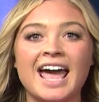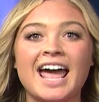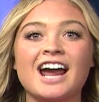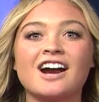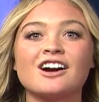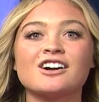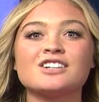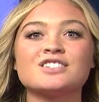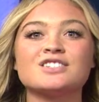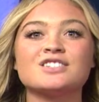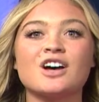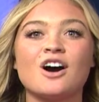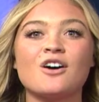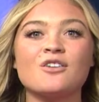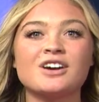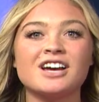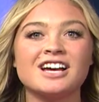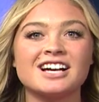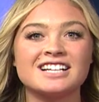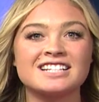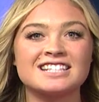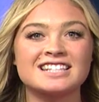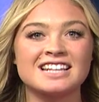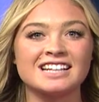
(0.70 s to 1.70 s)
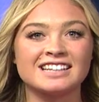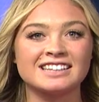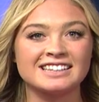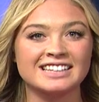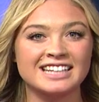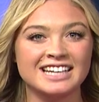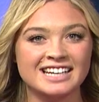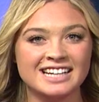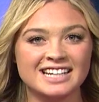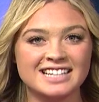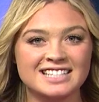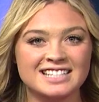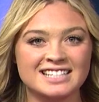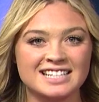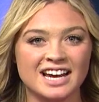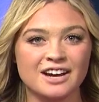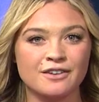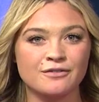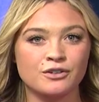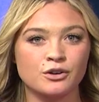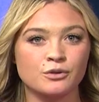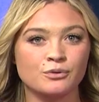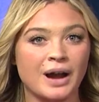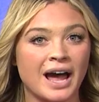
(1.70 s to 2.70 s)
Arizona is the leading
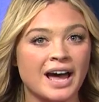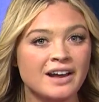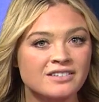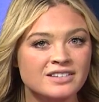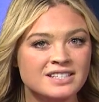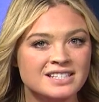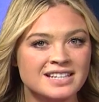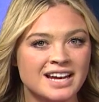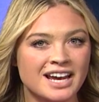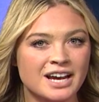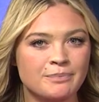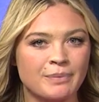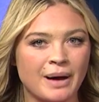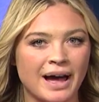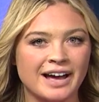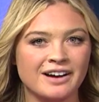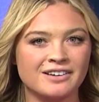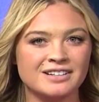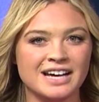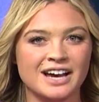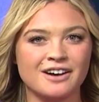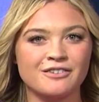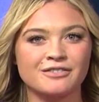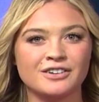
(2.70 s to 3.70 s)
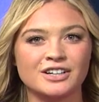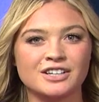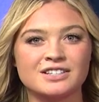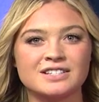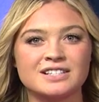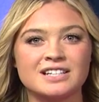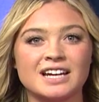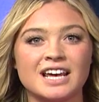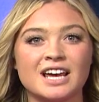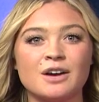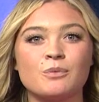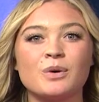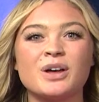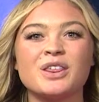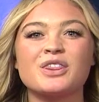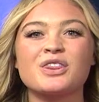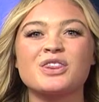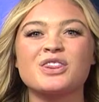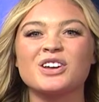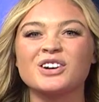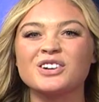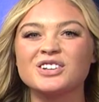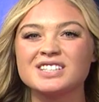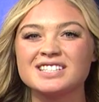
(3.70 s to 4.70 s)
state for rattlesnake biodiversity with
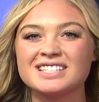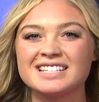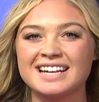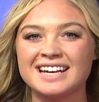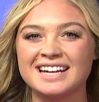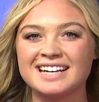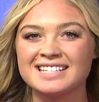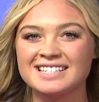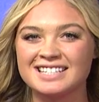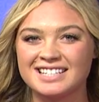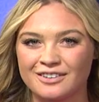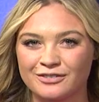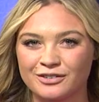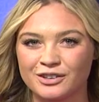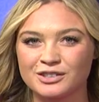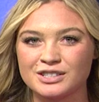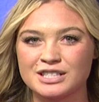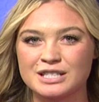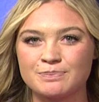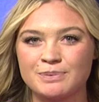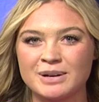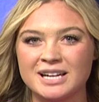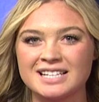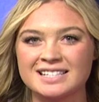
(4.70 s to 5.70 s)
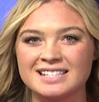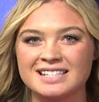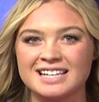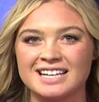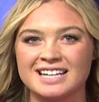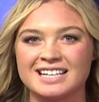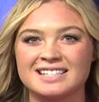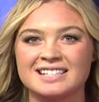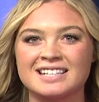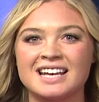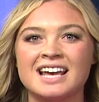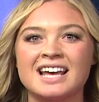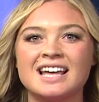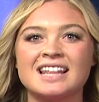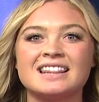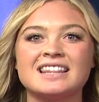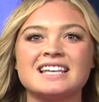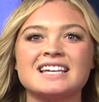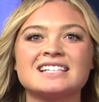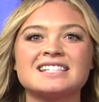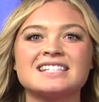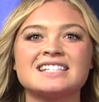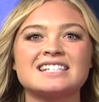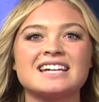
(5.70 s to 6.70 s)
13 different species.
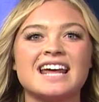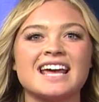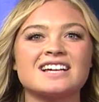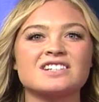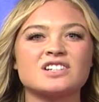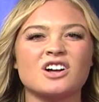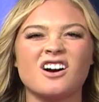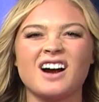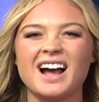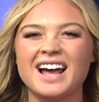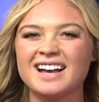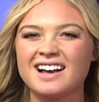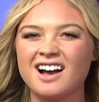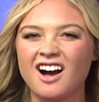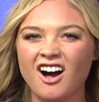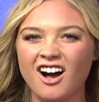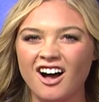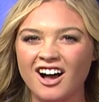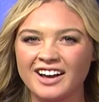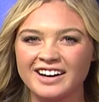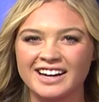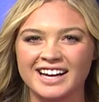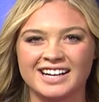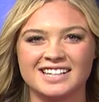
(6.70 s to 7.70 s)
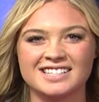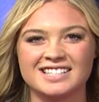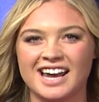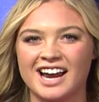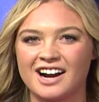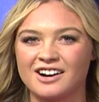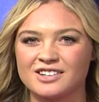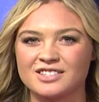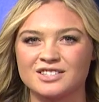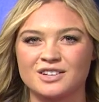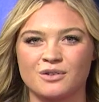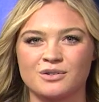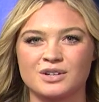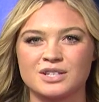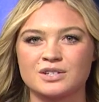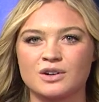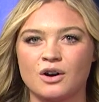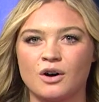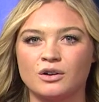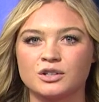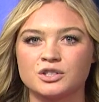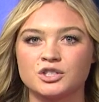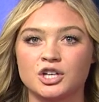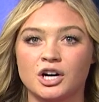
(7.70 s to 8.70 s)
These snakes are iconic to Arizona's
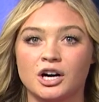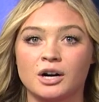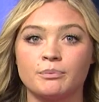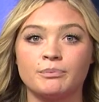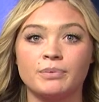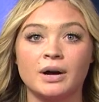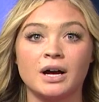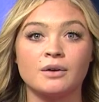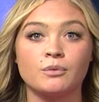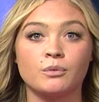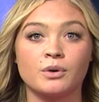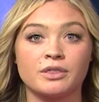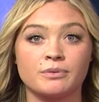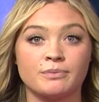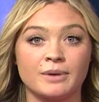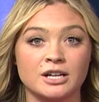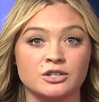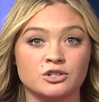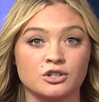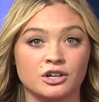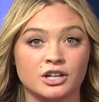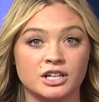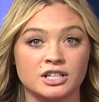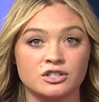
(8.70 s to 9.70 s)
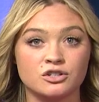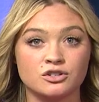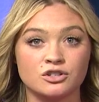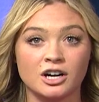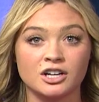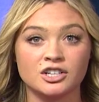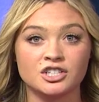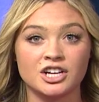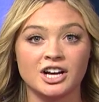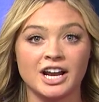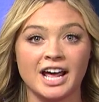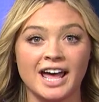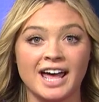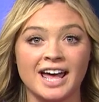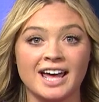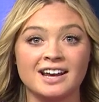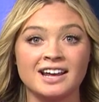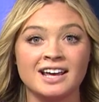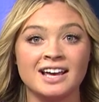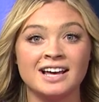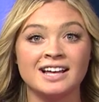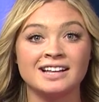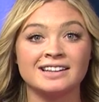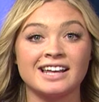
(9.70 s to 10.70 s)
culture, but with major construction
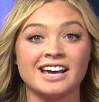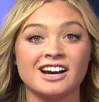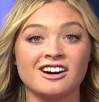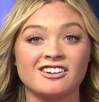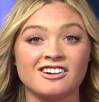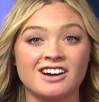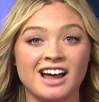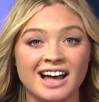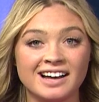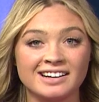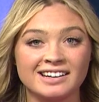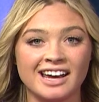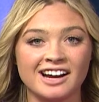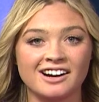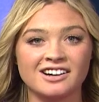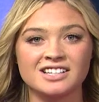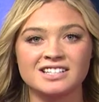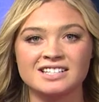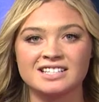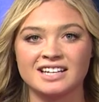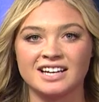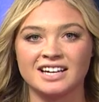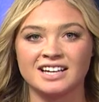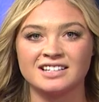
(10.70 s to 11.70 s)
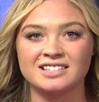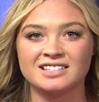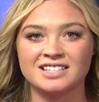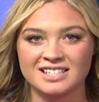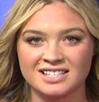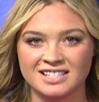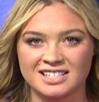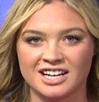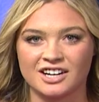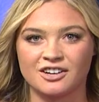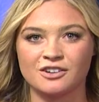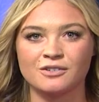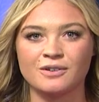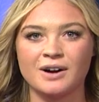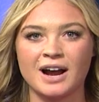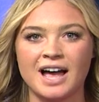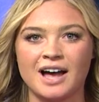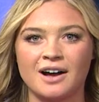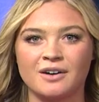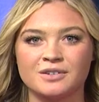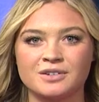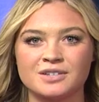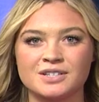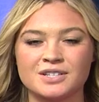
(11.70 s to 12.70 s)
ahead, they are not guaranteed to stick
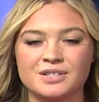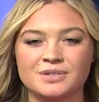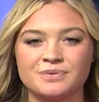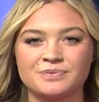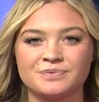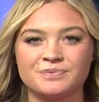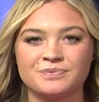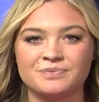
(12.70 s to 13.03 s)
around.